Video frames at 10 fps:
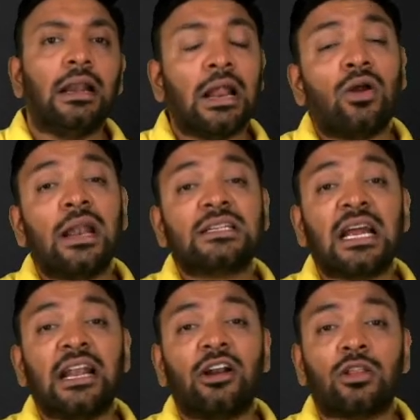Now let's
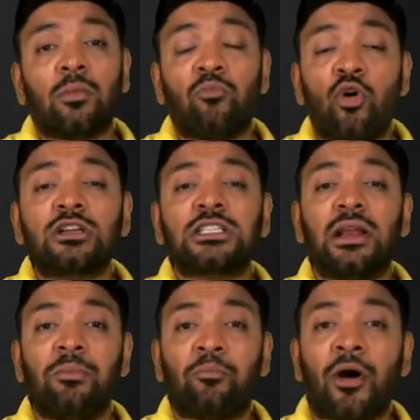get into the most
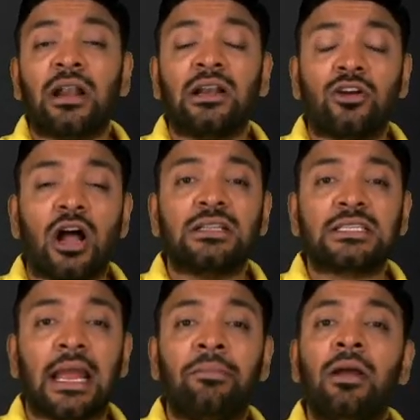important
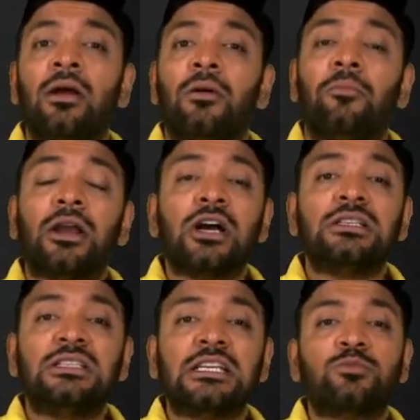concept,
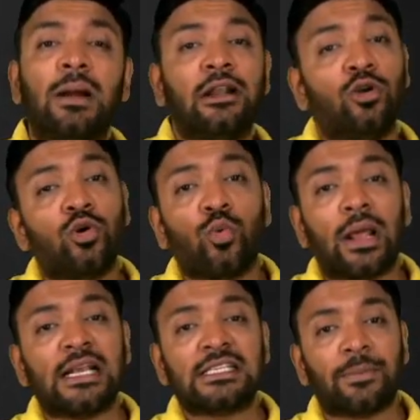because this might look
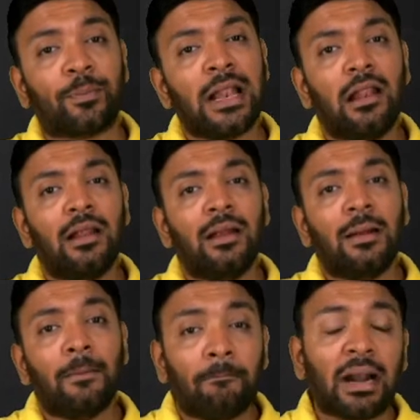very simple
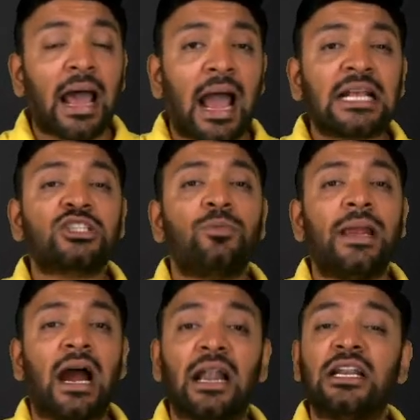but has to
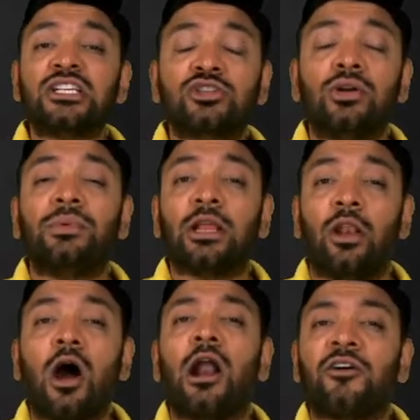be understood with a
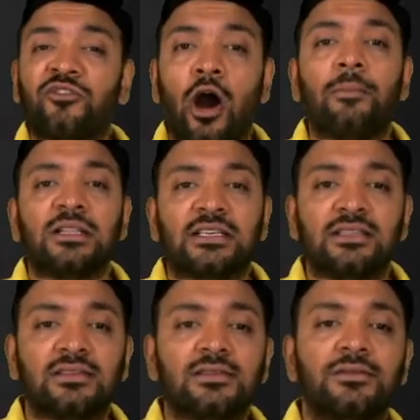lot of common
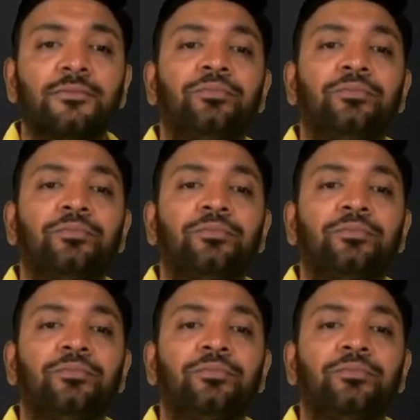sense.